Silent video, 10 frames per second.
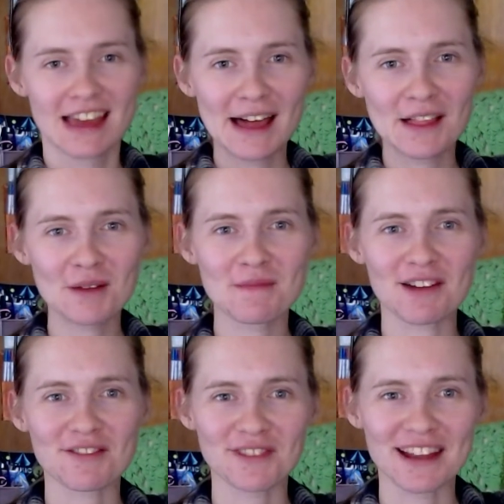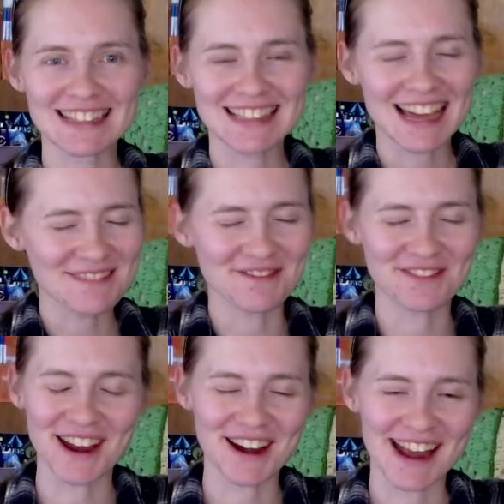Hello, my friends. I am
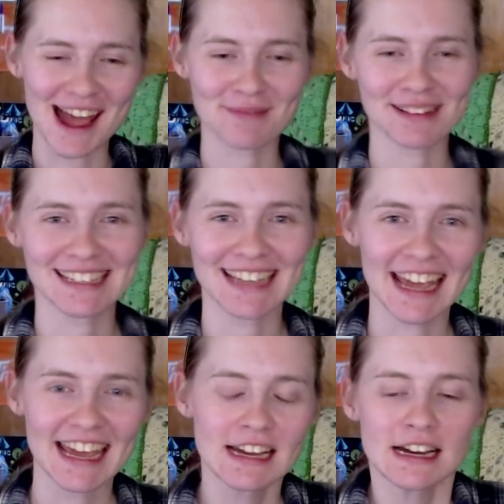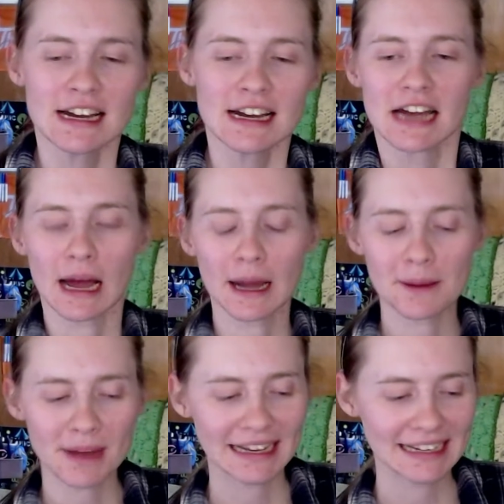very happy today.
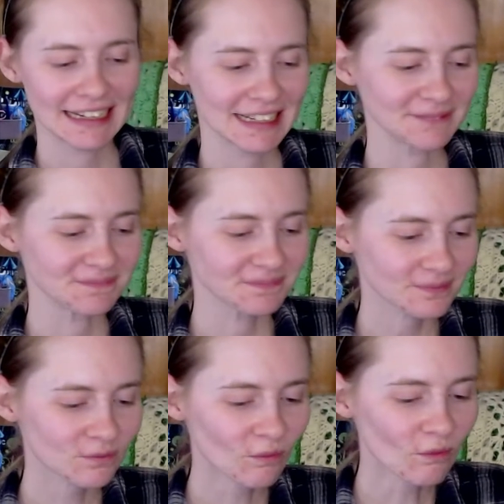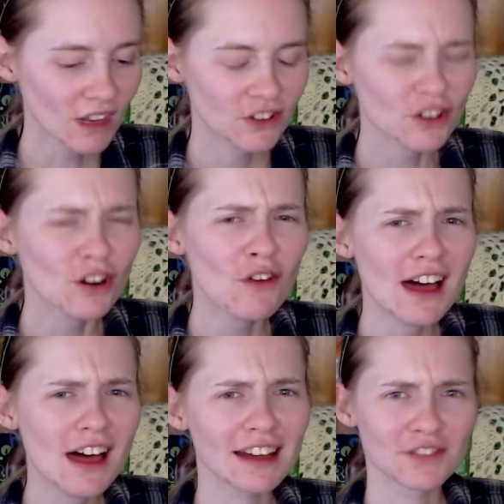Um, so you know
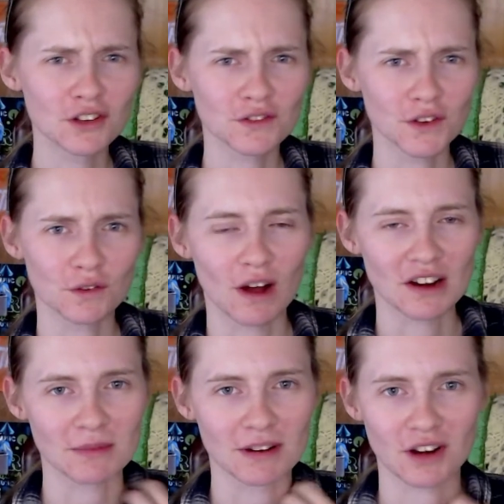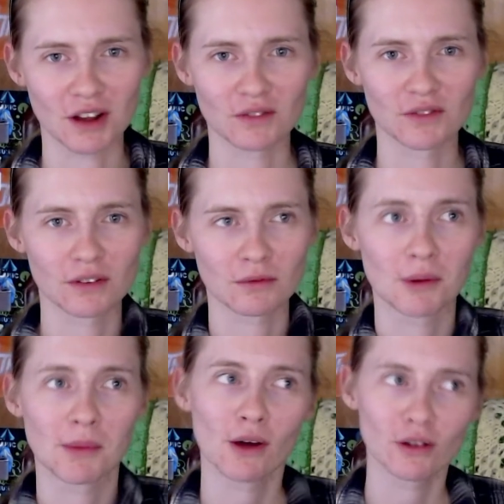that if those of you who've watched my channel for, well,
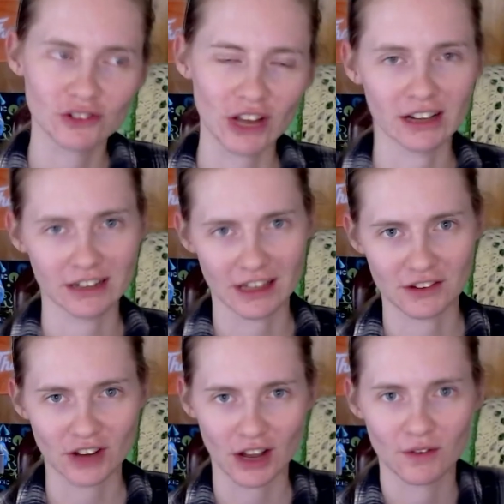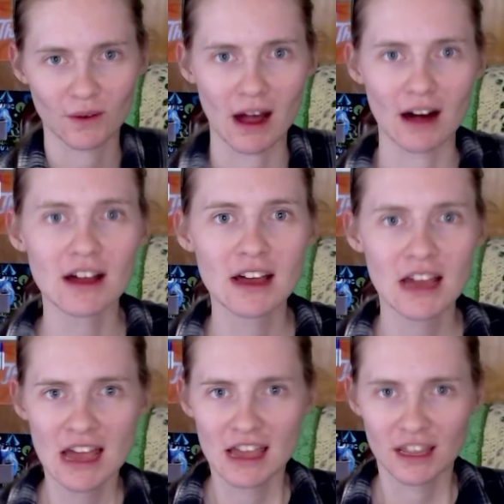my old channel now, this channel for a while,
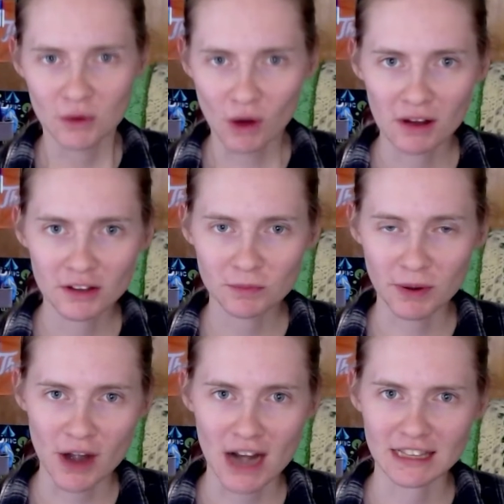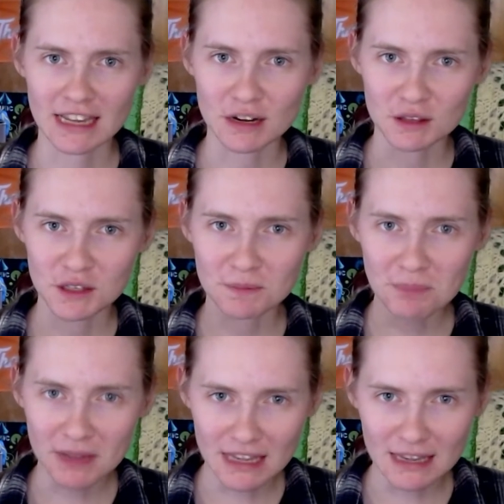you would always periodically hear this
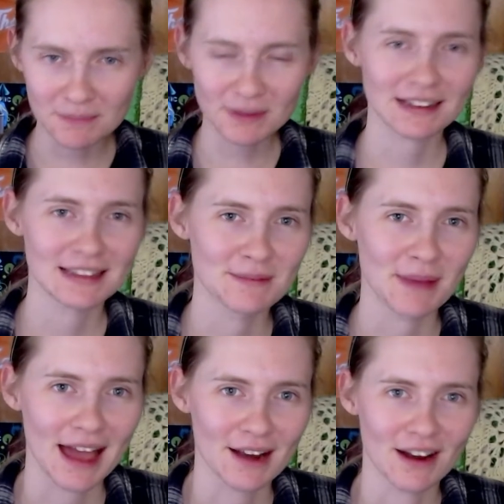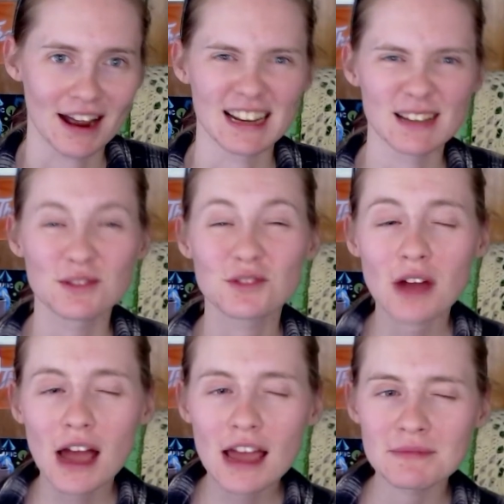beep in the background. It would
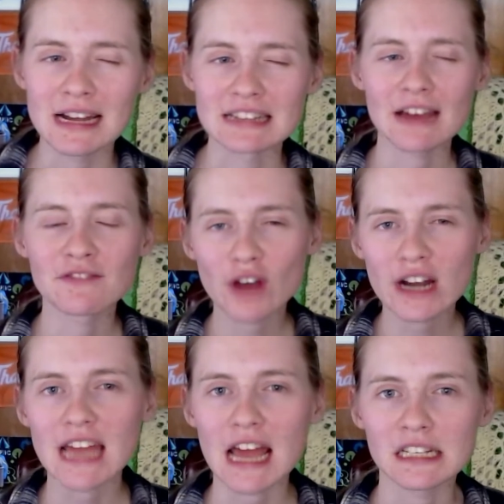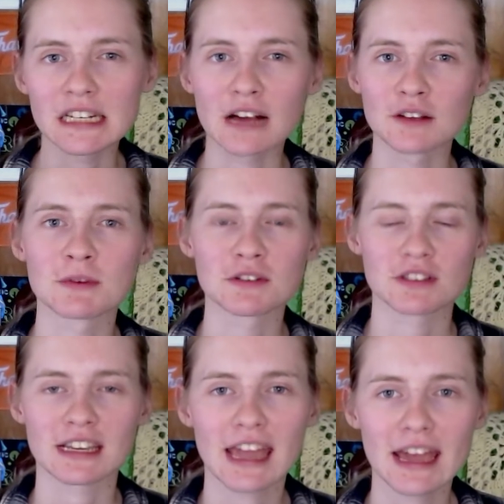drive me nuts. I've tried to edit it out as much as I
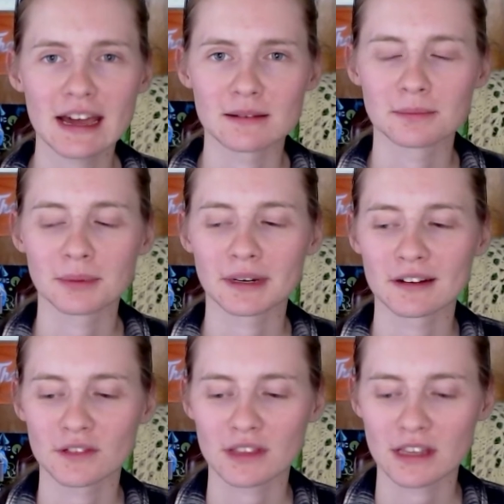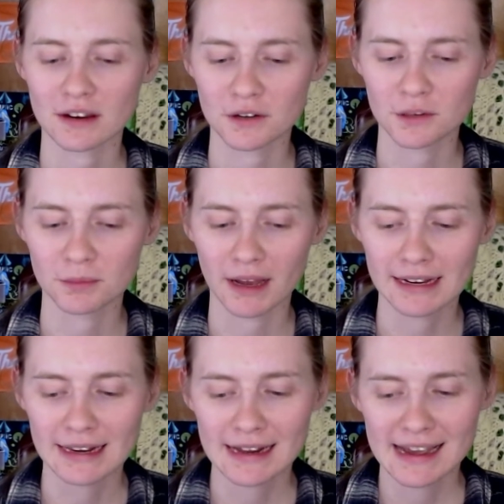can but over the years, but
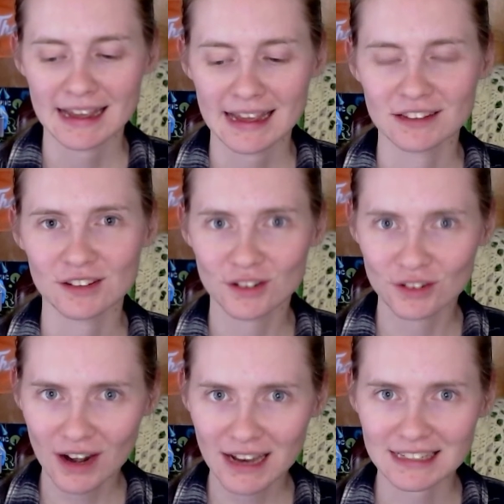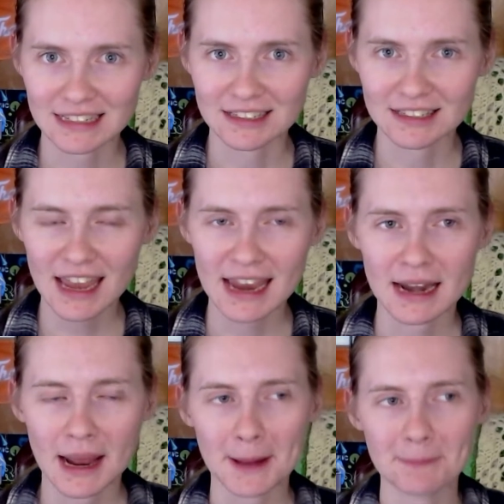it's crazy, insane.
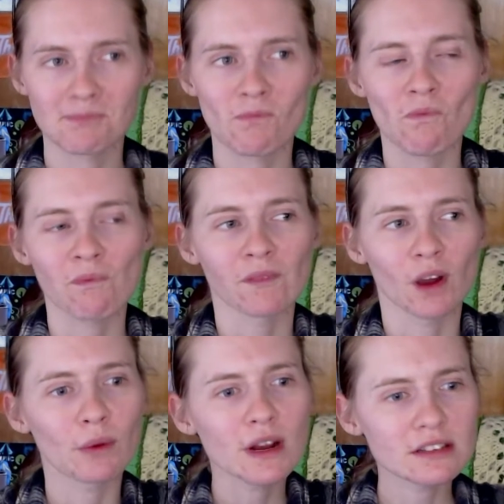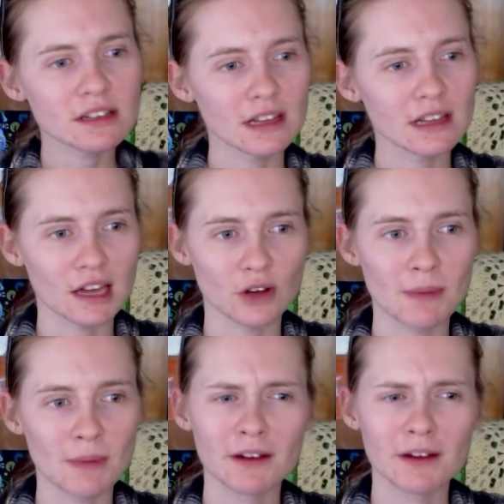And recently I thought
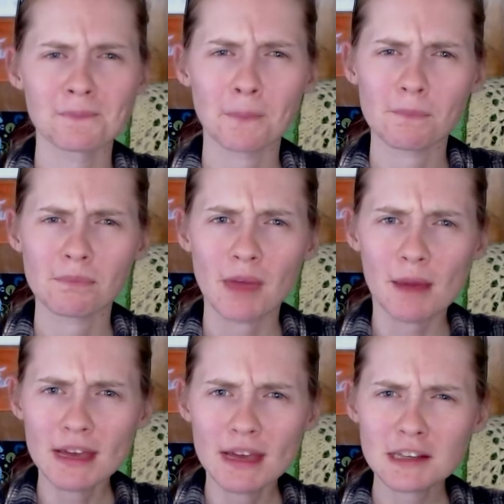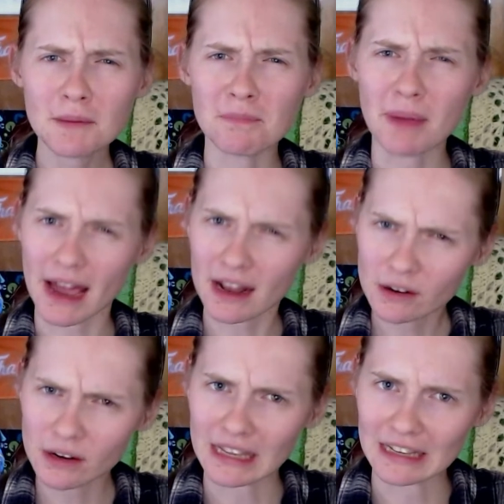about it, maybe it's a
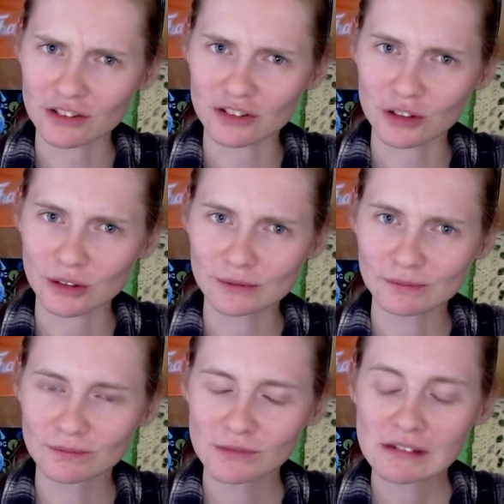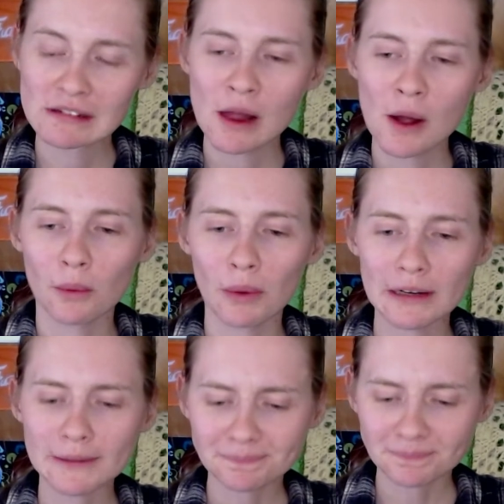battery issue. Well,